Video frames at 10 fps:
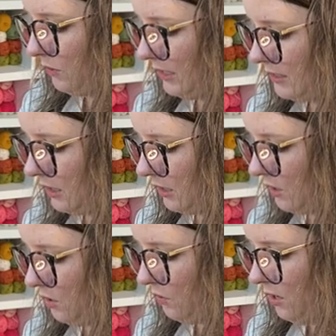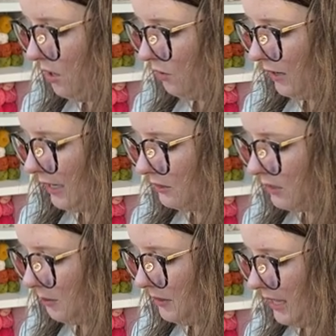is going to go right on
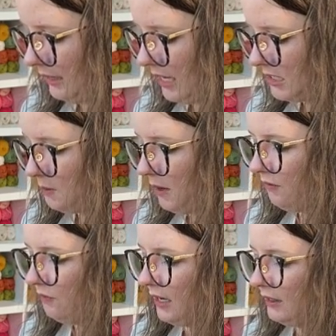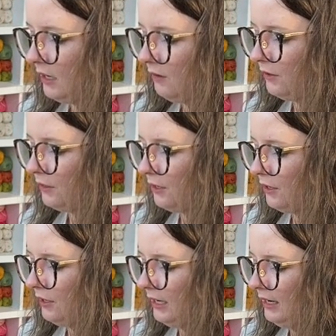top of that last puff right there for
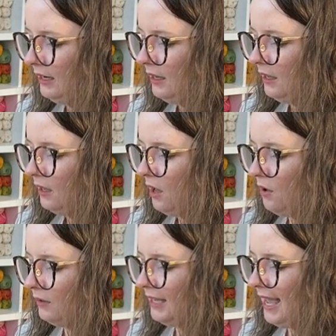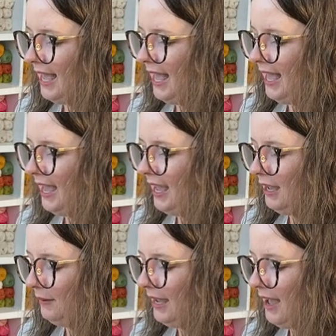thirty. Oh, yay!
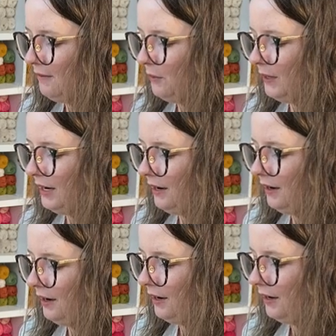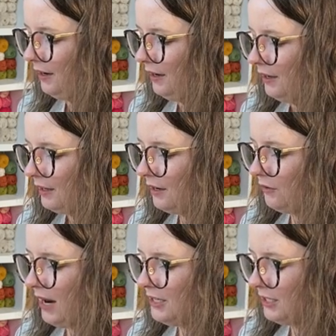We have a winner.
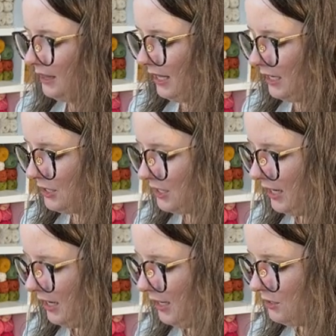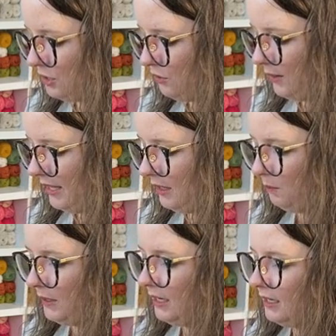Congratulations, you win the
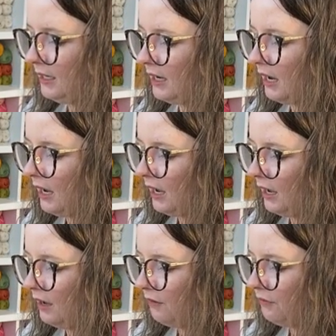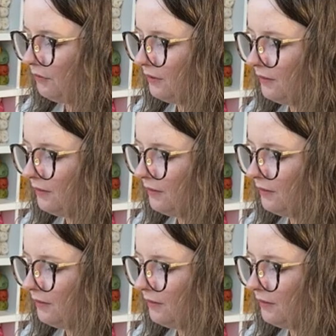P D F.